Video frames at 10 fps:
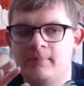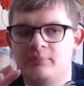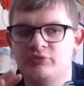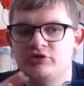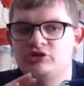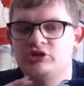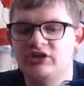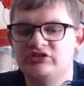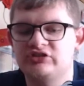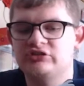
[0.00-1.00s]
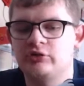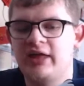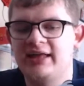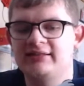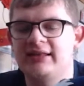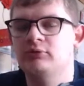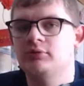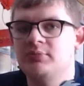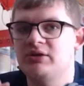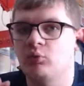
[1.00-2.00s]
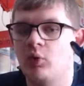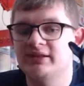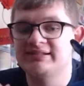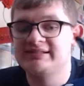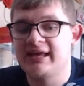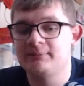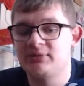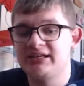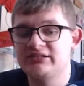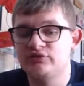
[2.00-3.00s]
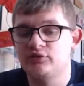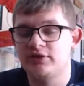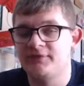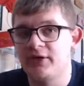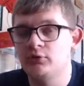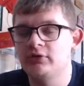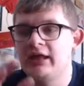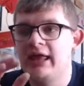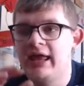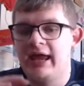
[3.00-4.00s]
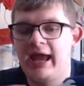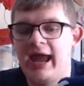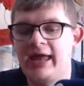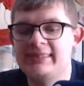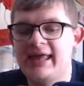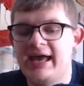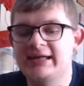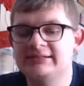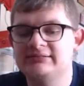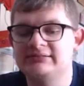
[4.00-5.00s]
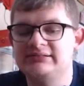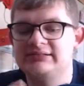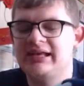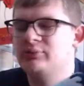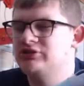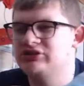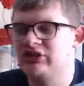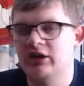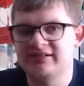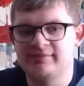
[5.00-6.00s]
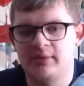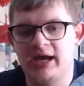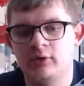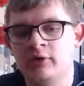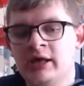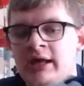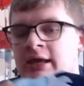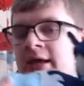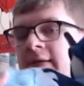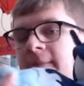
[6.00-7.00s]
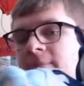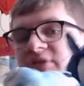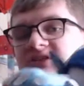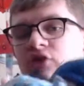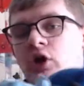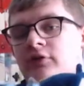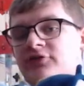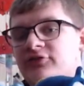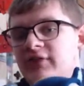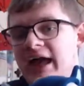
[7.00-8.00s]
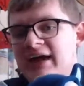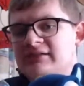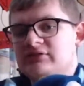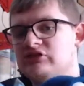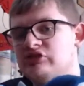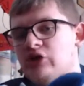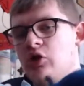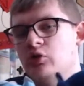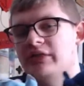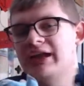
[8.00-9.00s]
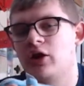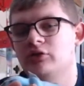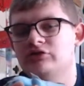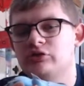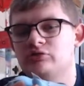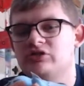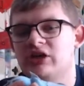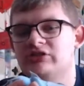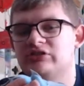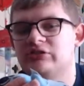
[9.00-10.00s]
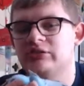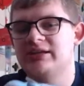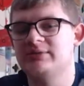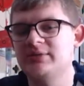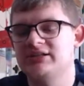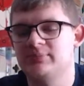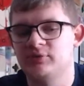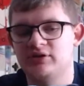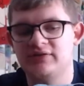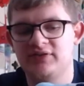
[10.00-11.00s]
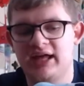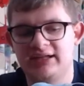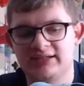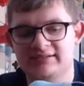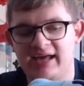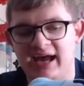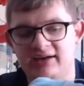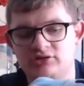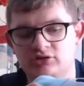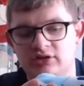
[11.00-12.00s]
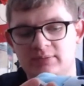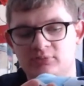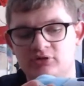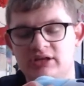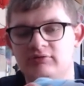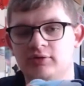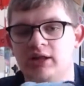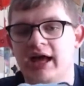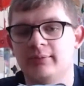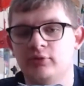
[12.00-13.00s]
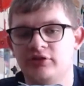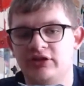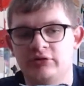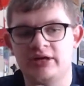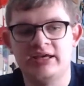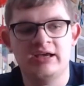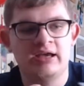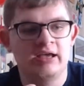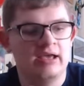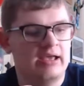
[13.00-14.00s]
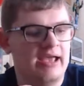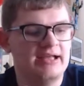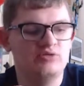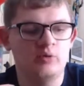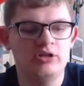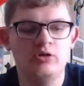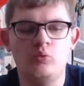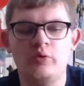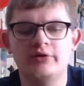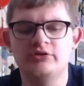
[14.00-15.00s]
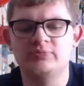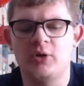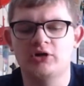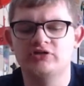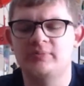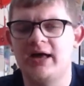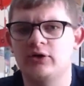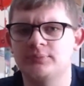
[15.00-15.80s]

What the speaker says: just so that they would be one set piece for the felt, and then they would just cut somehow. These are flat, so that also does lead me to believe that is actually a pretty reliable theory. It's one of the weirdest parts about